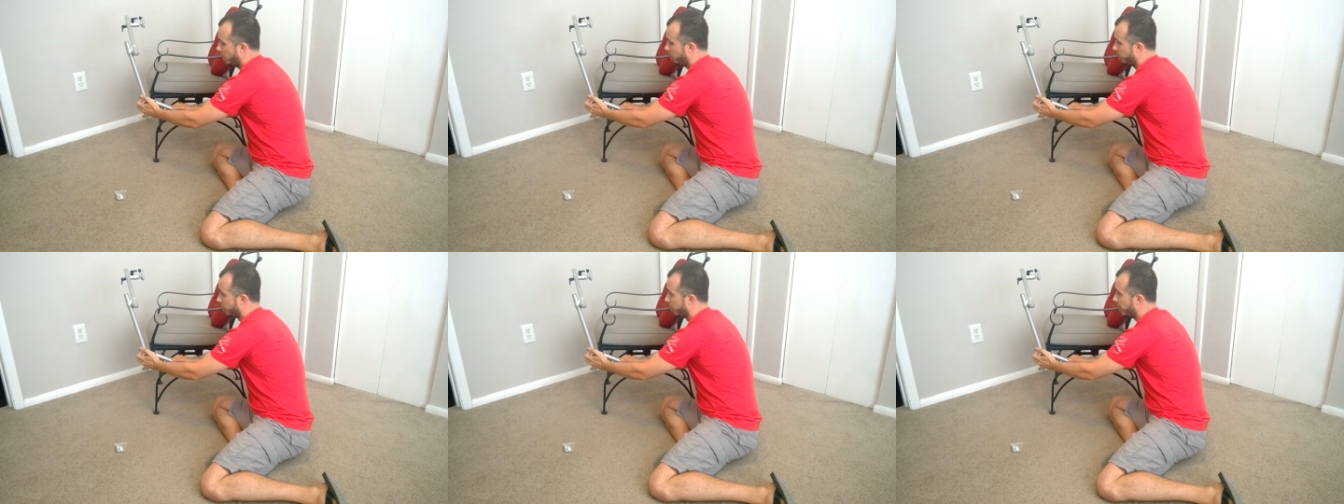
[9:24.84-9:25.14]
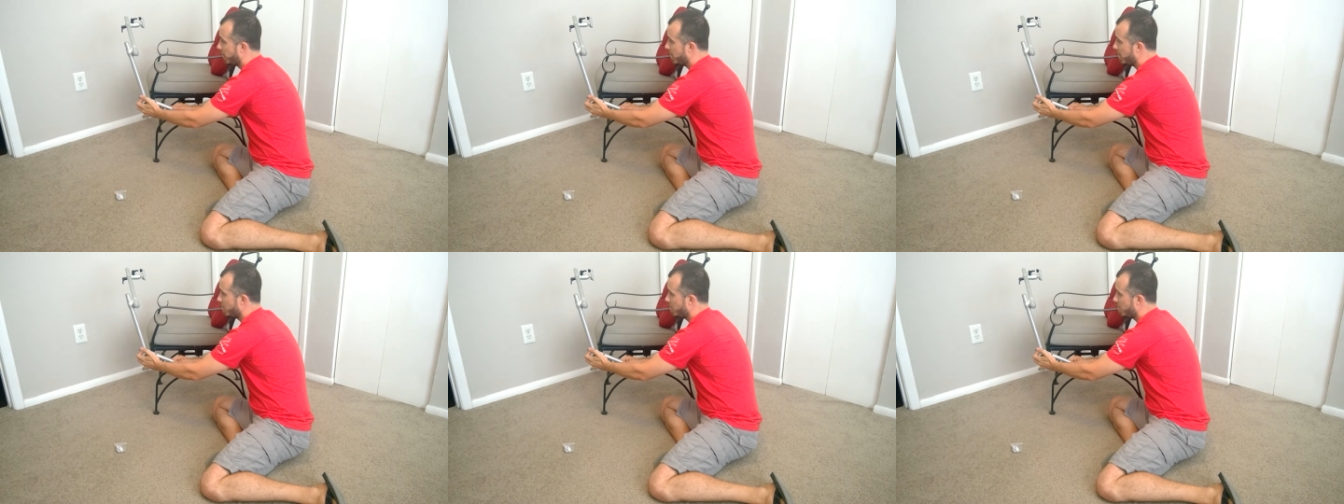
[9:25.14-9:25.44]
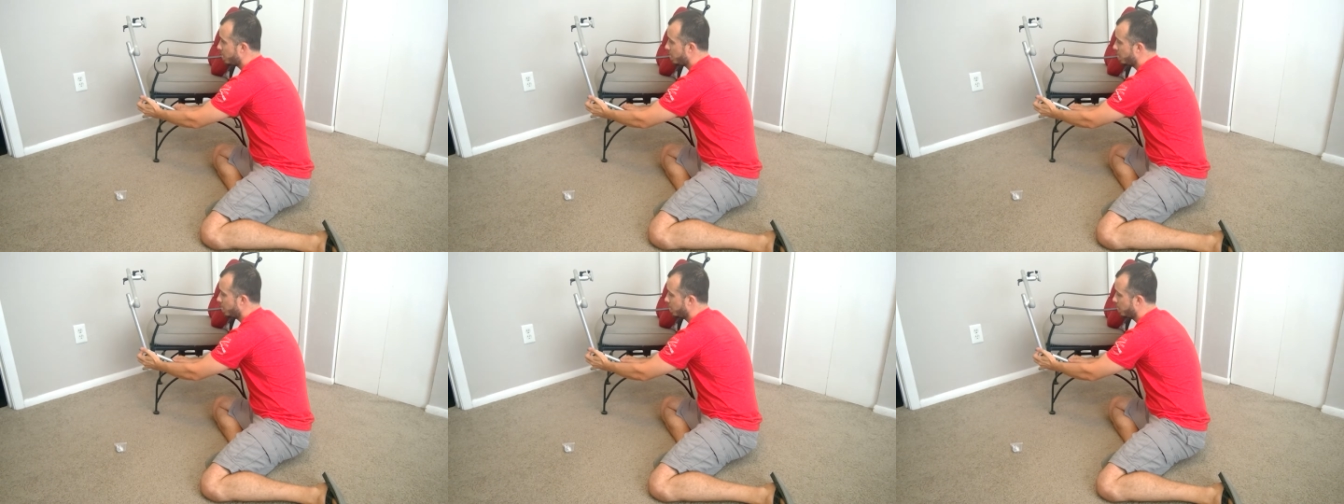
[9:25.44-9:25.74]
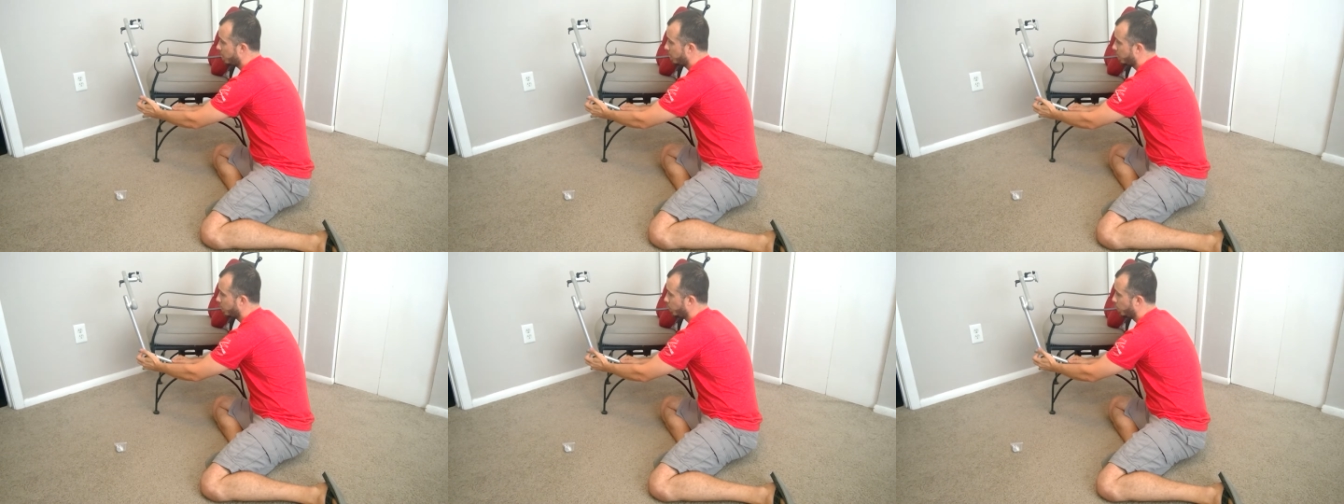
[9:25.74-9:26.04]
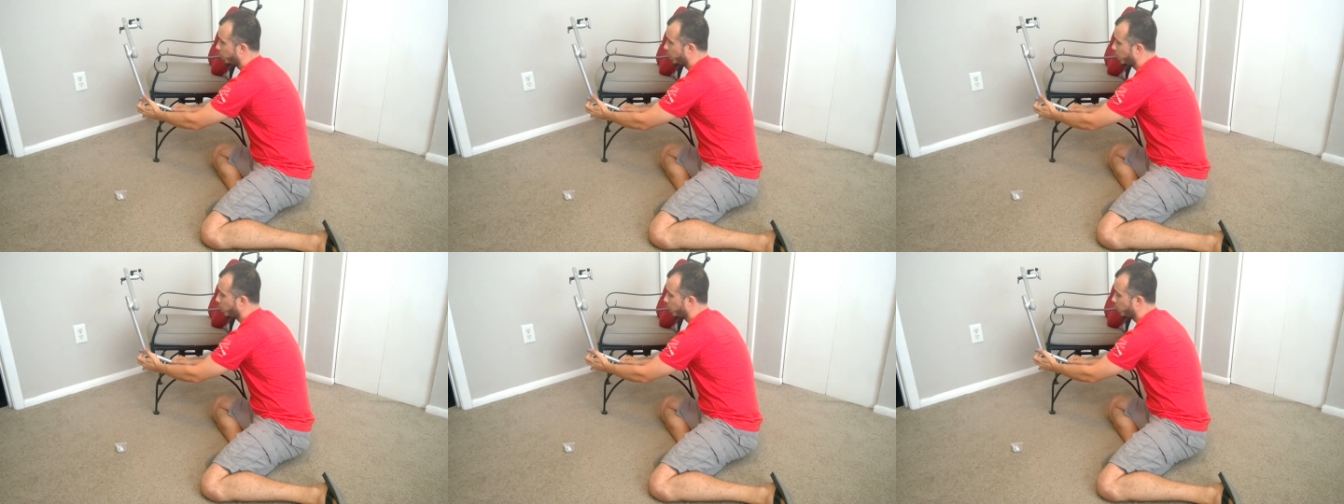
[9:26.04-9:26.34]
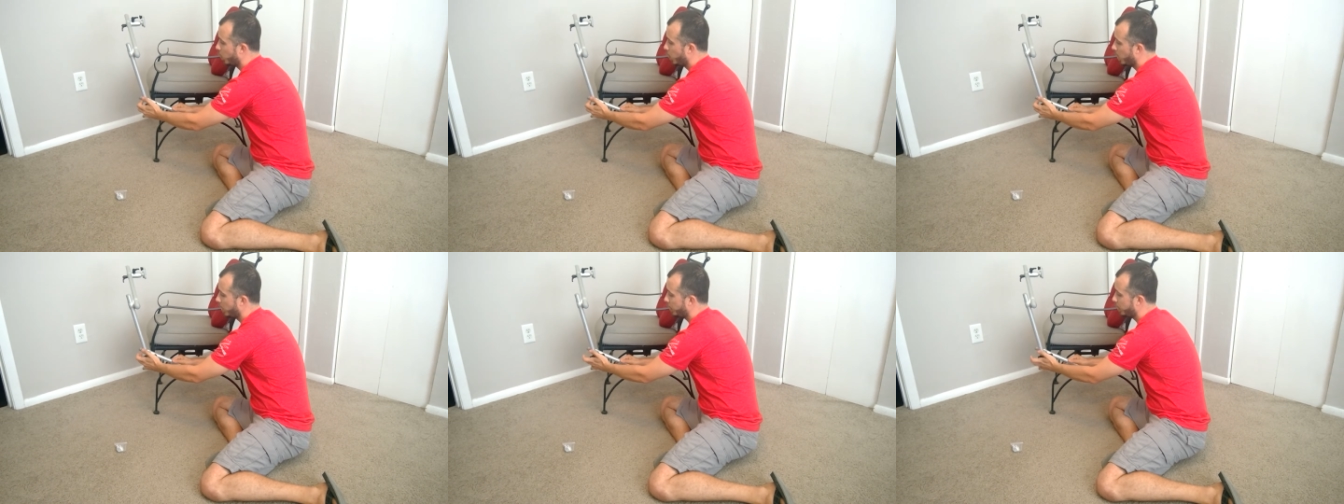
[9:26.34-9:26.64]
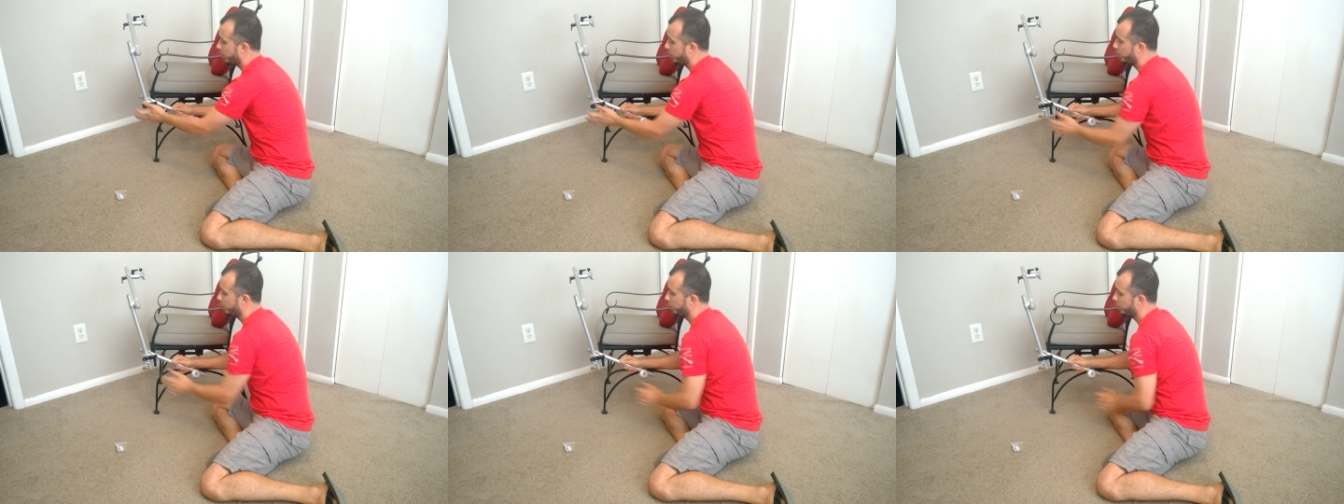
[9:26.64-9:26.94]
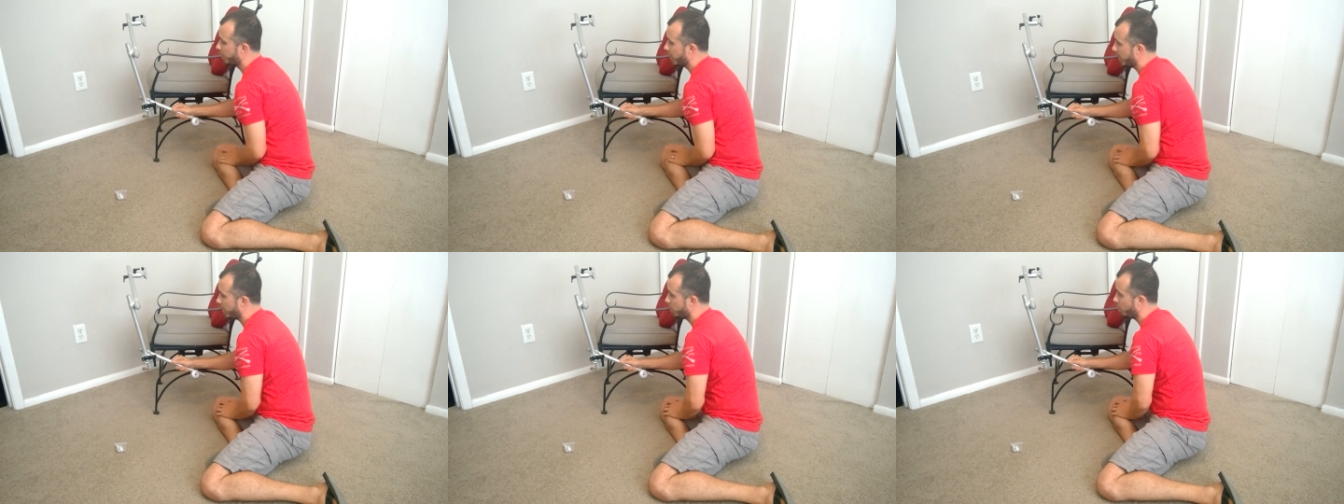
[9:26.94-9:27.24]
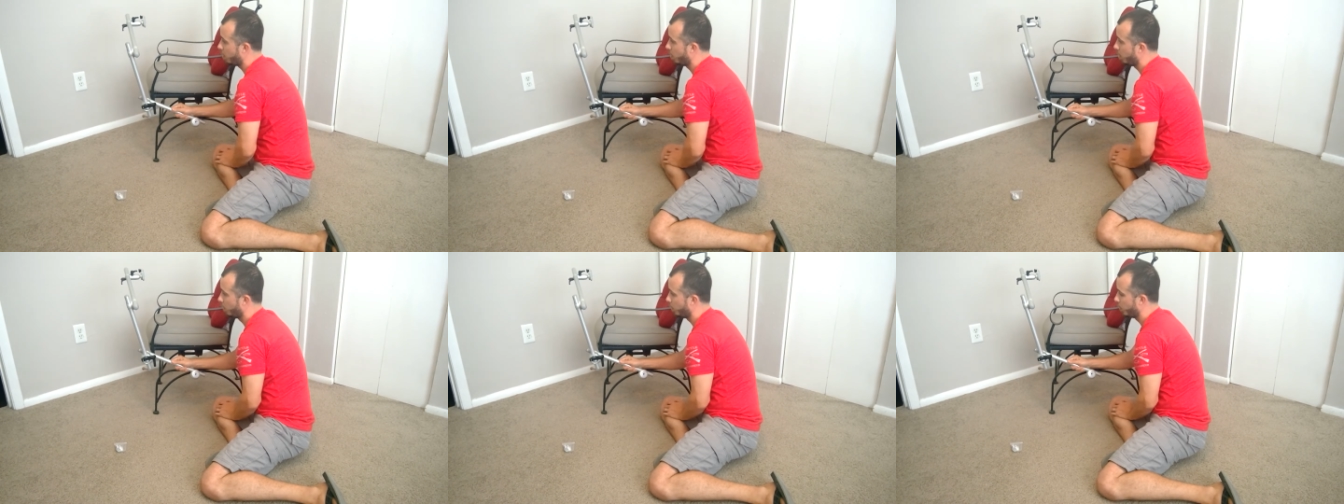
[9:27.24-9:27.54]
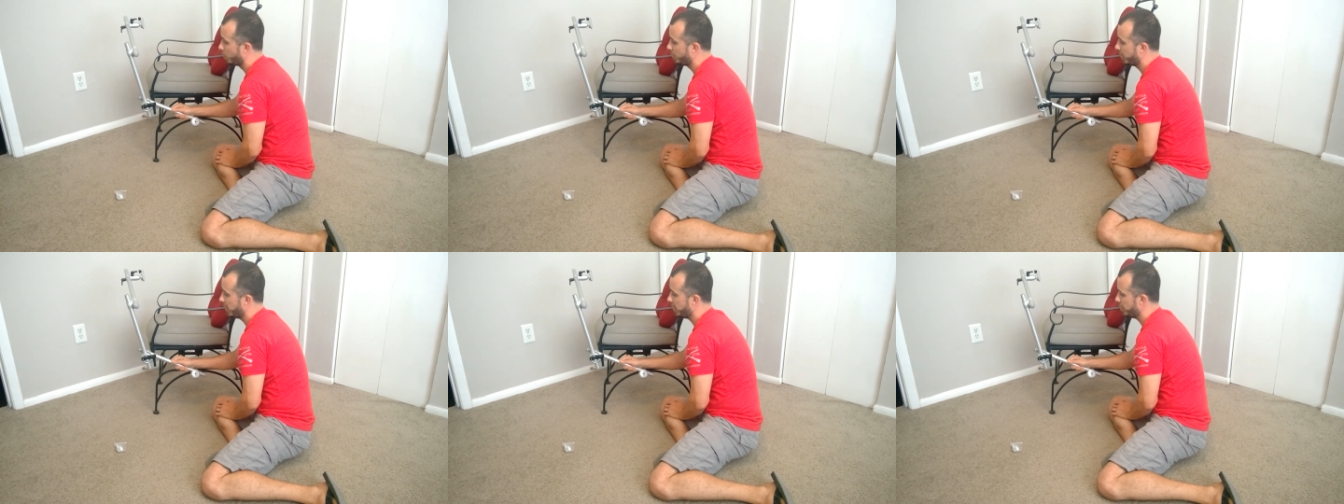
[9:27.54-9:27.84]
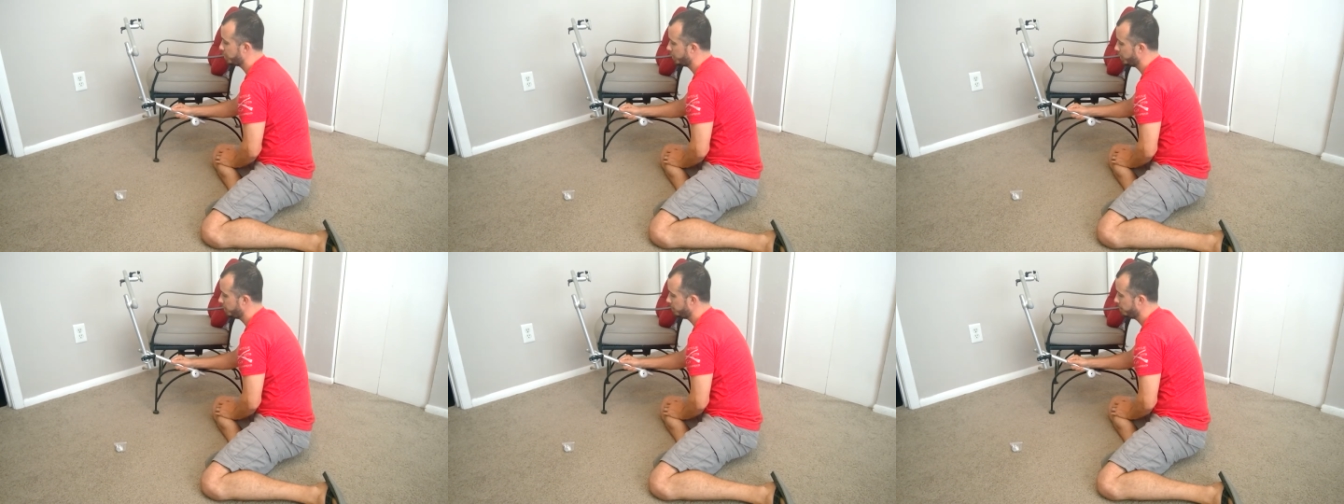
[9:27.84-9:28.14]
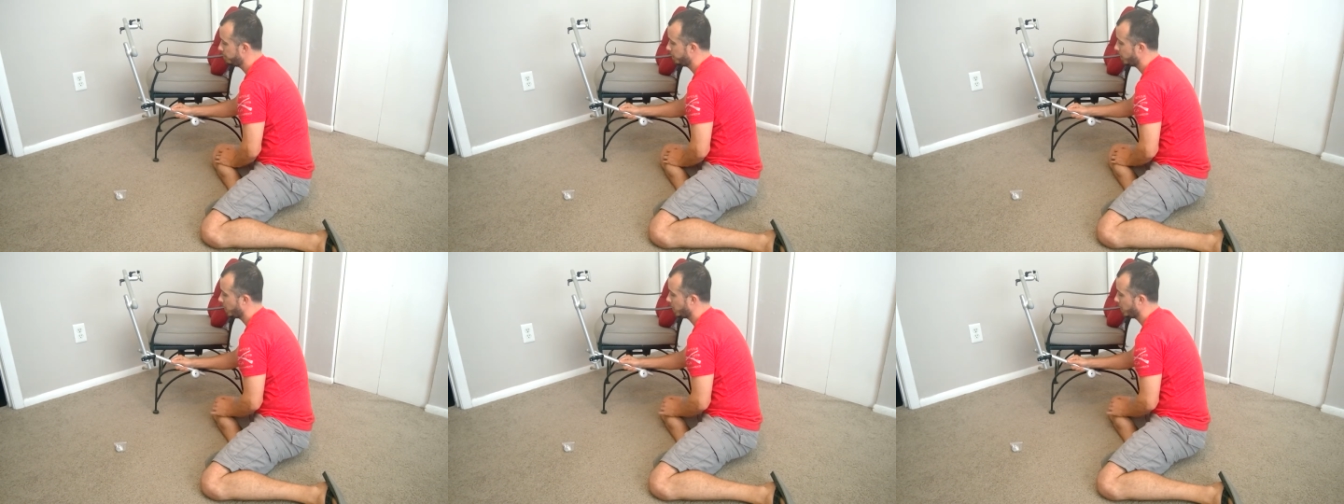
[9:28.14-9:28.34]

From here, we would want to check our rotation